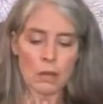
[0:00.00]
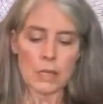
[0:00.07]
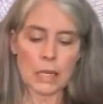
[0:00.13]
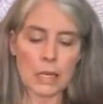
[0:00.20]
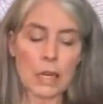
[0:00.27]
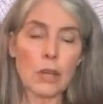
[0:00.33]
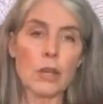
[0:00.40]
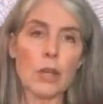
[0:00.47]

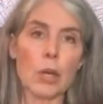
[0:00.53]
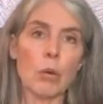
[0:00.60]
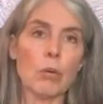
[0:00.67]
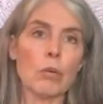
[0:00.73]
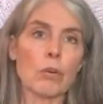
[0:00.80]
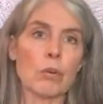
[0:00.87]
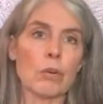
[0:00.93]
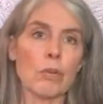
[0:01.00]
Taking
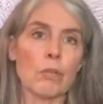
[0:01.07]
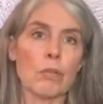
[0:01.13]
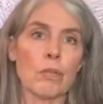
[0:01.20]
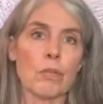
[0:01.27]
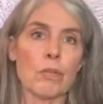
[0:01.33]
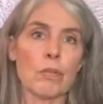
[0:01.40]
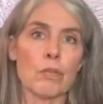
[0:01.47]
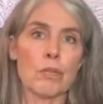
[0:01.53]
note.
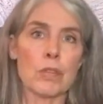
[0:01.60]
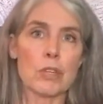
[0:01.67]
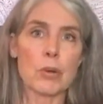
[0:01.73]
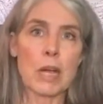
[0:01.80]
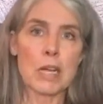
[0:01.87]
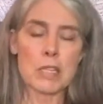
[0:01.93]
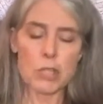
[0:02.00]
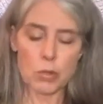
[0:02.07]
The
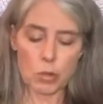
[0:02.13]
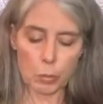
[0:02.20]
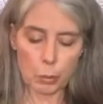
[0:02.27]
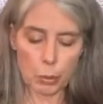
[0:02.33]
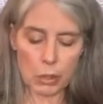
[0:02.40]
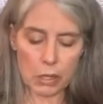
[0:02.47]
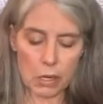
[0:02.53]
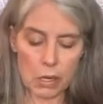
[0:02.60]
dragon's sort
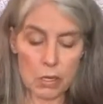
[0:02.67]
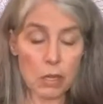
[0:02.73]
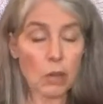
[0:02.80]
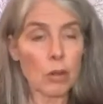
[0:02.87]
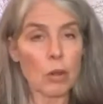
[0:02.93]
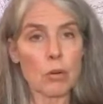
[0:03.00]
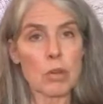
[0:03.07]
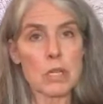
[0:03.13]
of putting us
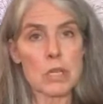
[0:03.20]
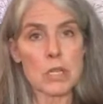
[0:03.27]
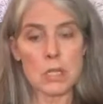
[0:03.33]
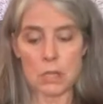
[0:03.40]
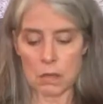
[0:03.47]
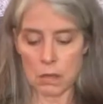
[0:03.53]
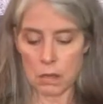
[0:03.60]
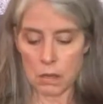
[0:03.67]
on notice
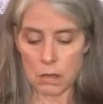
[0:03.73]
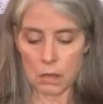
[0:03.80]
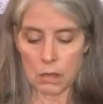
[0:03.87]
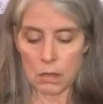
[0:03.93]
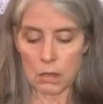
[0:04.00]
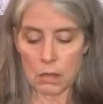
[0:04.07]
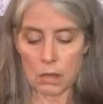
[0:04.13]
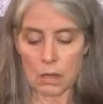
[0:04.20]

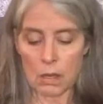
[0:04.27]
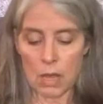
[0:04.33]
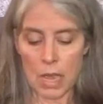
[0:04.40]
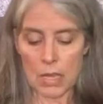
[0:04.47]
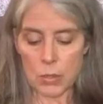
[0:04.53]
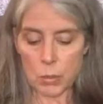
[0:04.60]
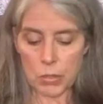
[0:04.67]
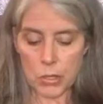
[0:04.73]

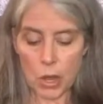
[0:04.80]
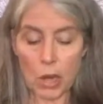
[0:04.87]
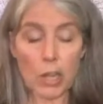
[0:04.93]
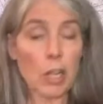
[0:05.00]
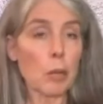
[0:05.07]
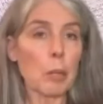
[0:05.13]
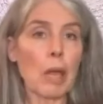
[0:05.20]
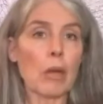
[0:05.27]
as we're
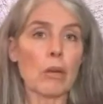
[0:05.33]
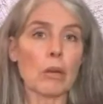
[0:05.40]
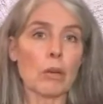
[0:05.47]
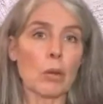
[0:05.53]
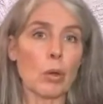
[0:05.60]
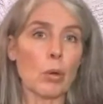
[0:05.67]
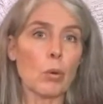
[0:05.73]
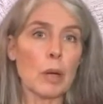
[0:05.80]
talking about
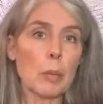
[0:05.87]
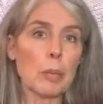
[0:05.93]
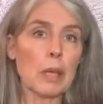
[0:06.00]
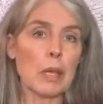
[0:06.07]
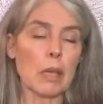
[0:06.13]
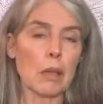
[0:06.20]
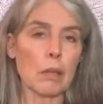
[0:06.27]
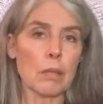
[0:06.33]
who I
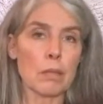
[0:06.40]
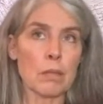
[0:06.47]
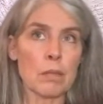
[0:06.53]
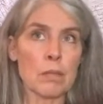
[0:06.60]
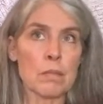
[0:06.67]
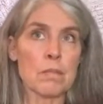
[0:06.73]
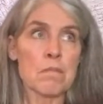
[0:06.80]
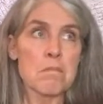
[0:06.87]
be.
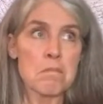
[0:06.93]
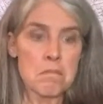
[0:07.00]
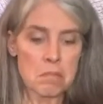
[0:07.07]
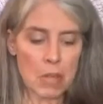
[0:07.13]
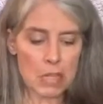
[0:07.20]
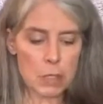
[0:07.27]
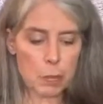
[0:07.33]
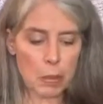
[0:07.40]

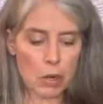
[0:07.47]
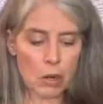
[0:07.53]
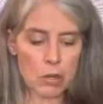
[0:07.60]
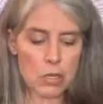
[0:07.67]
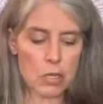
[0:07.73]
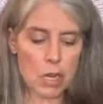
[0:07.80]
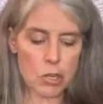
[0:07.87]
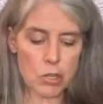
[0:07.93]
That's been our
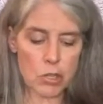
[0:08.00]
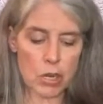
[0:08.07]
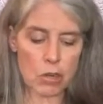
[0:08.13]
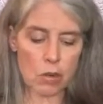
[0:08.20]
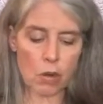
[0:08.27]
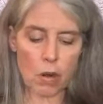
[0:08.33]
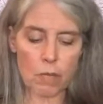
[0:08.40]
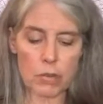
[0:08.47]
discussion and
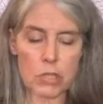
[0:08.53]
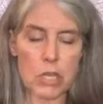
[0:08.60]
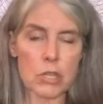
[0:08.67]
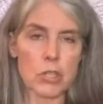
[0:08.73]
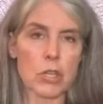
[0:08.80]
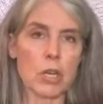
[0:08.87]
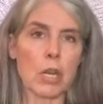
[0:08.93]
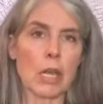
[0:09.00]
our
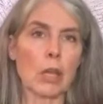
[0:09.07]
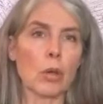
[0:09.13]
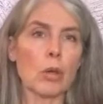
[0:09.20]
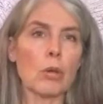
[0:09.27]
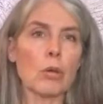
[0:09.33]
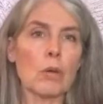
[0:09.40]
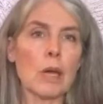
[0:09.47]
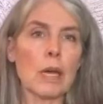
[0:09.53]
conversation today.
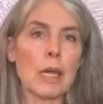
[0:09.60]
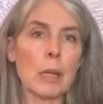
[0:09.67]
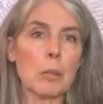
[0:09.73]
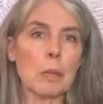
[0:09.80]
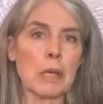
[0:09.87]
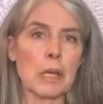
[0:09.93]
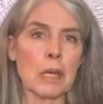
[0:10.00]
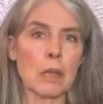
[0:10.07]
Who I
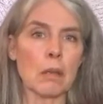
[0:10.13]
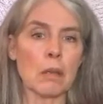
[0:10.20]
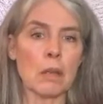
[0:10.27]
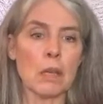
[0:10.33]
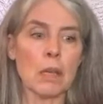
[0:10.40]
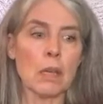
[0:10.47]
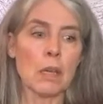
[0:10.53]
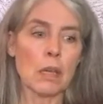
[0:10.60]
be.
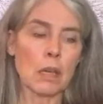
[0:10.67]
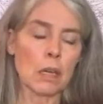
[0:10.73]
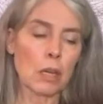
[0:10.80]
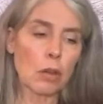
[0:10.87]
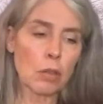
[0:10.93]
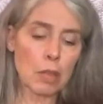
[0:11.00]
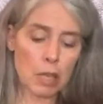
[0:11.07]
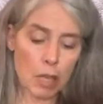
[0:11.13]
And
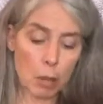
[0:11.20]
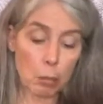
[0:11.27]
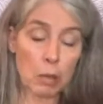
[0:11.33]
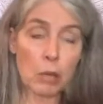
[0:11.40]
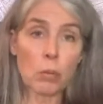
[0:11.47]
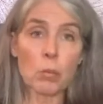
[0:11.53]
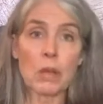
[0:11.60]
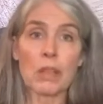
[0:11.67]
here they come
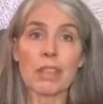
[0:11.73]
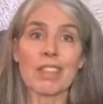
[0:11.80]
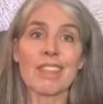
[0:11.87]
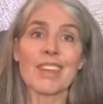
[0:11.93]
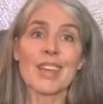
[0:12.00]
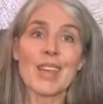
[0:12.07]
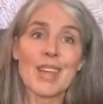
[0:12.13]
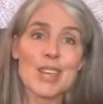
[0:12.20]
in with
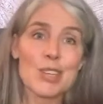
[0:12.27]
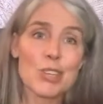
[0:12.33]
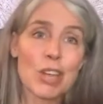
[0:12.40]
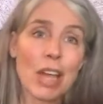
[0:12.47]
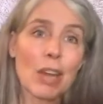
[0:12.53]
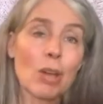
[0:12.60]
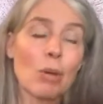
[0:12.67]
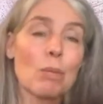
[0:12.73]

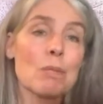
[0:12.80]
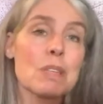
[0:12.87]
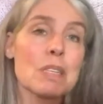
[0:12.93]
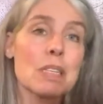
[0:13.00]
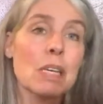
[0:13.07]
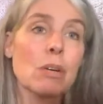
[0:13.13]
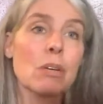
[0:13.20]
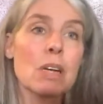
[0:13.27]
shadow,
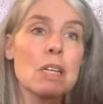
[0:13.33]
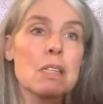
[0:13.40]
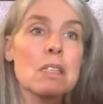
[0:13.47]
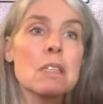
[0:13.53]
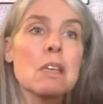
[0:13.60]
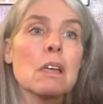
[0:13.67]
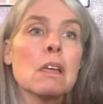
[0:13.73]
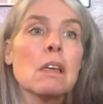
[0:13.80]
secrets,